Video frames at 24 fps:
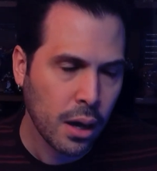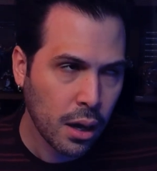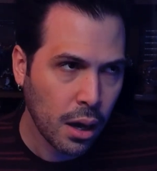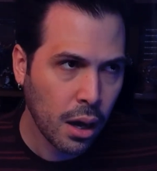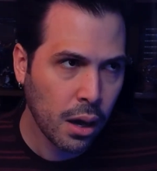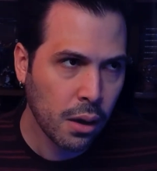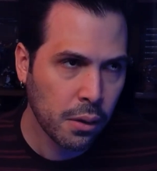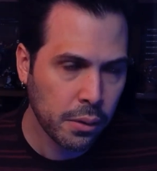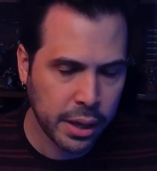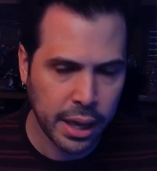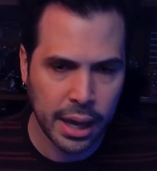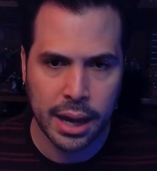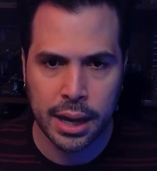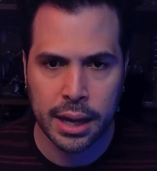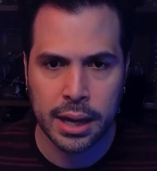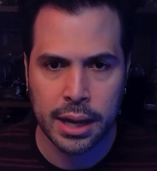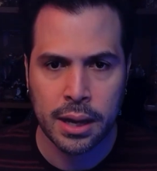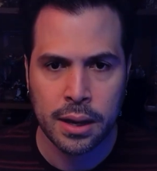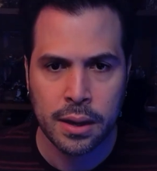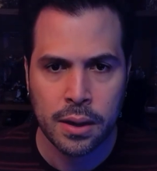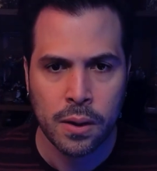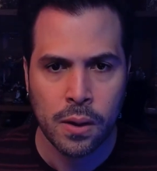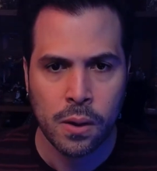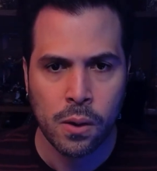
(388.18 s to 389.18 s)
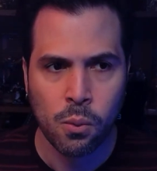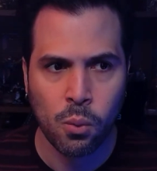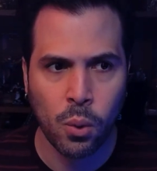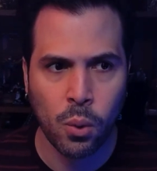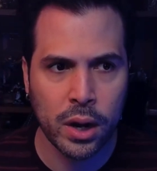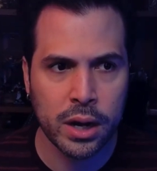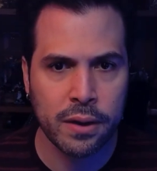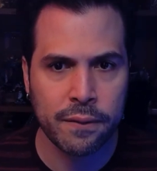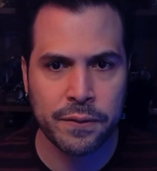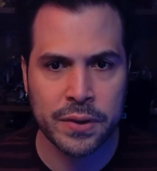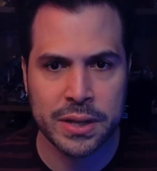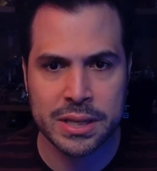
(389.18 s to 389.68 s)
Okay, what
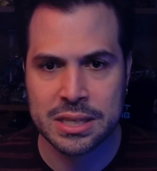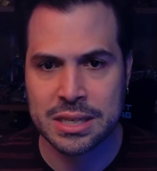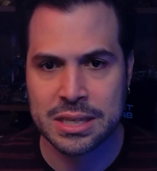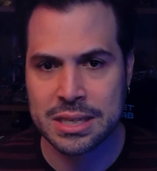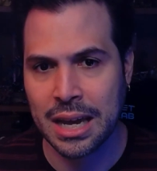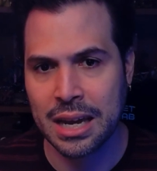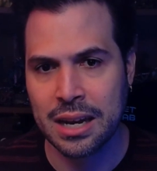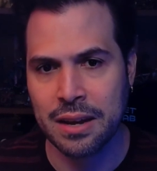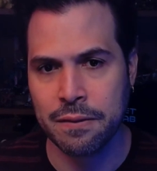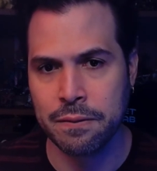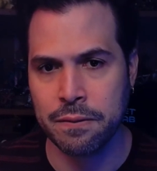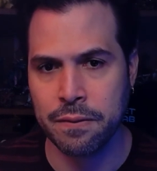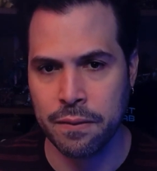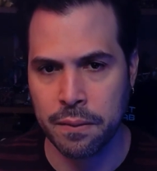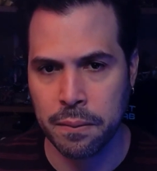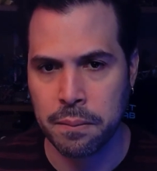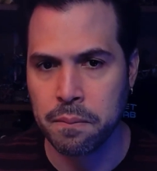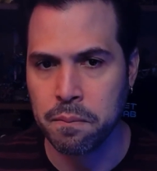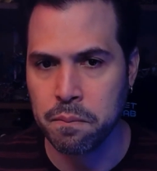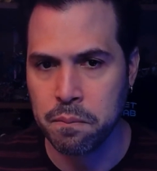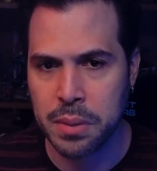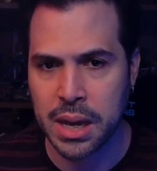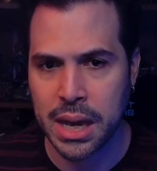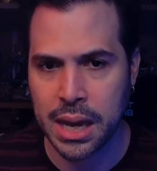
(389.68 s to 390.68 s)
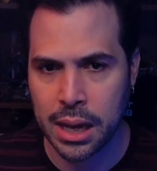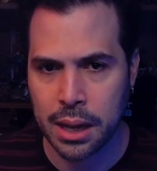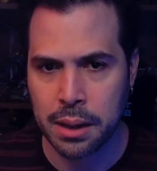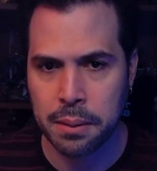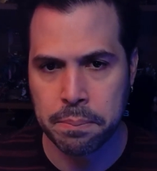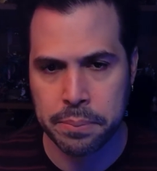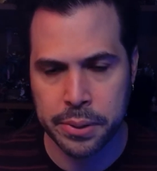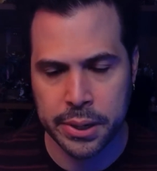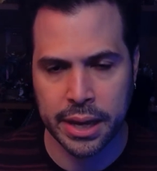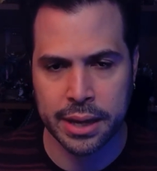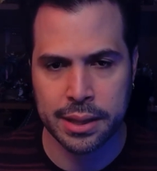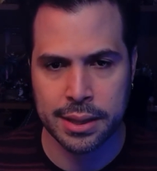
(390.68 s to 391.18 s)
if instead of me
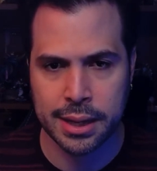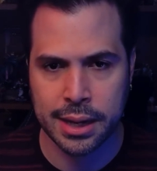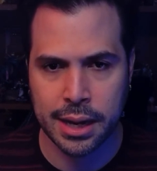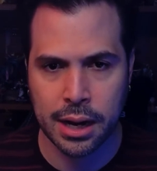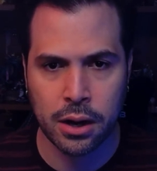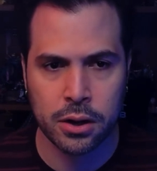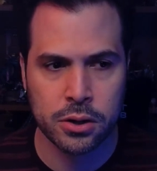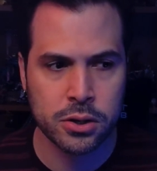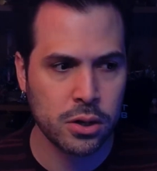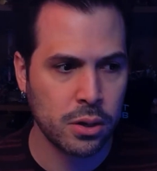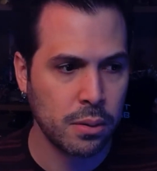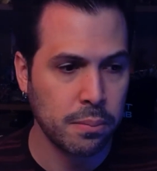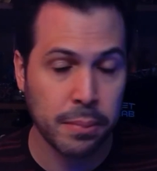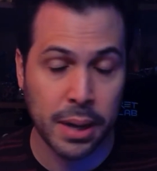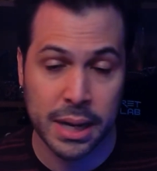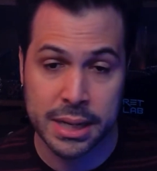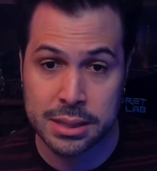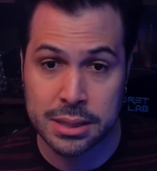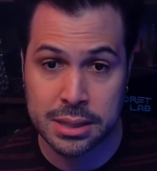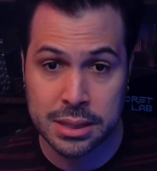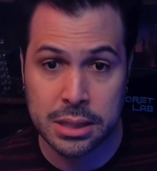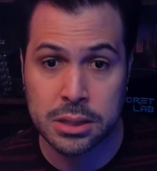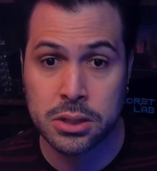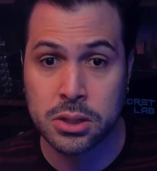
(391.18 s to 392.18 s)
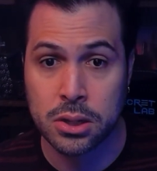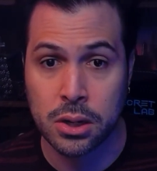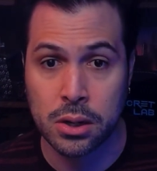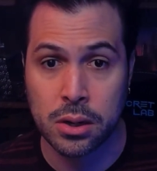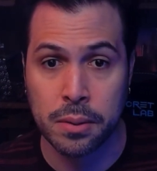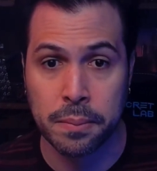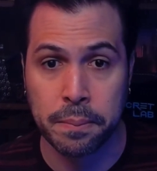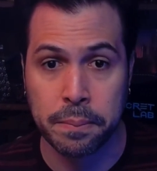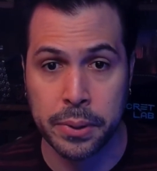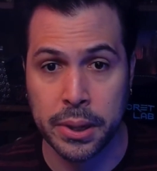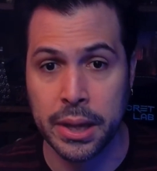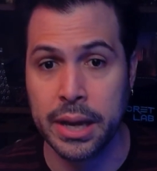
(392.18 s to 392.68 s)
playing the character, my sister
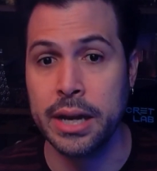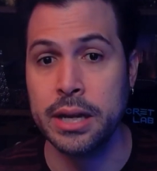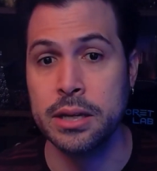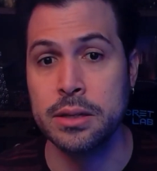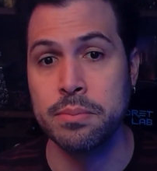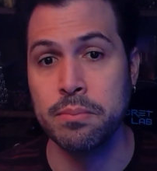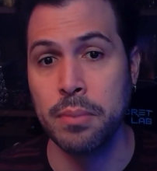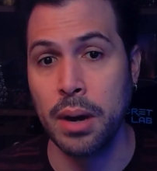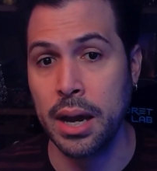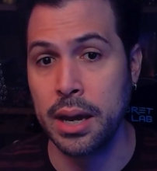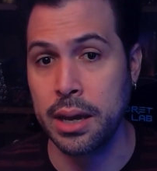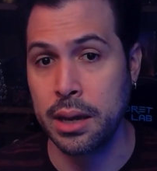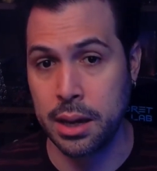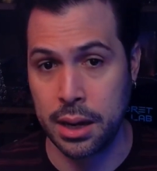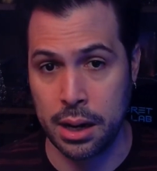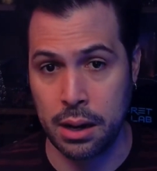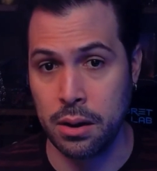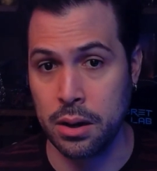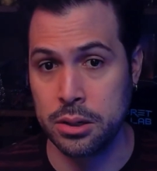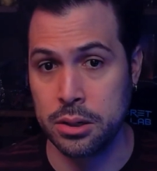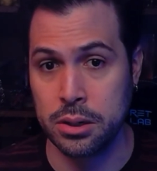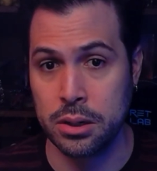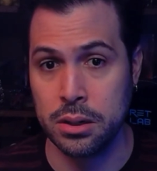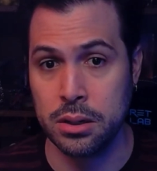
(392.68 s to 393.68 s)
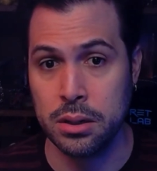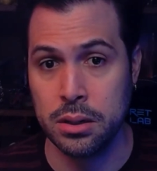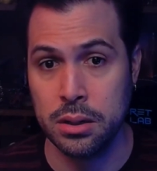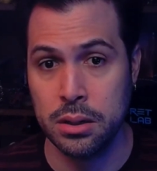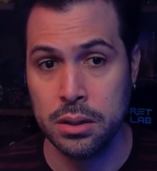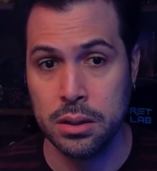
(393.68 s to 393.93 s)
plays my character?